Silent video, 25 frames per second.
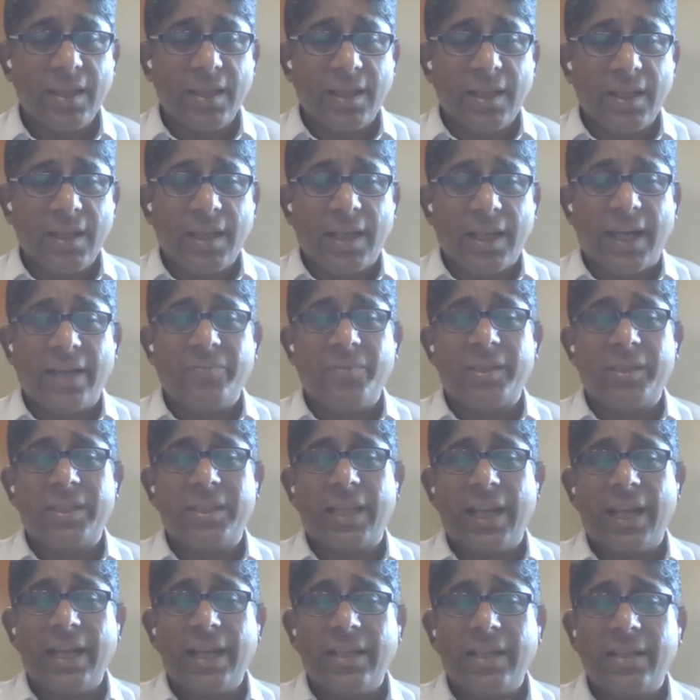And with
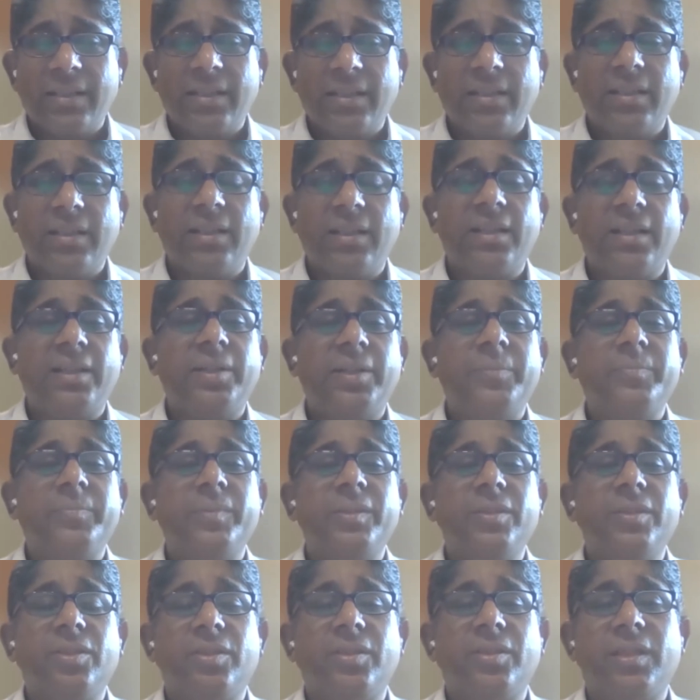that,
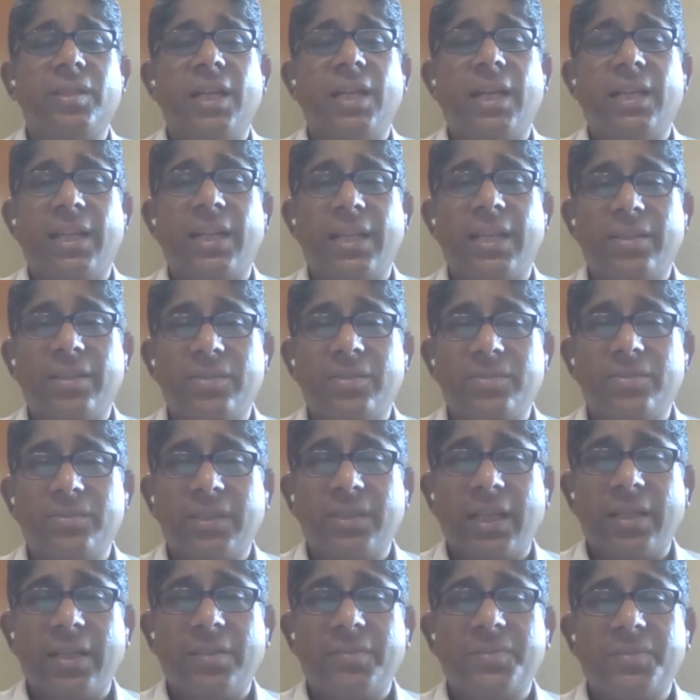I'd like to
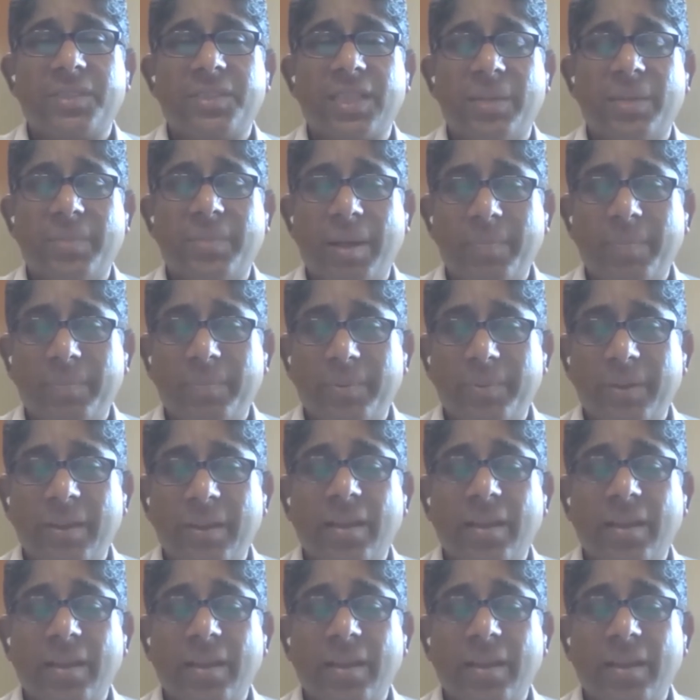kind of sum up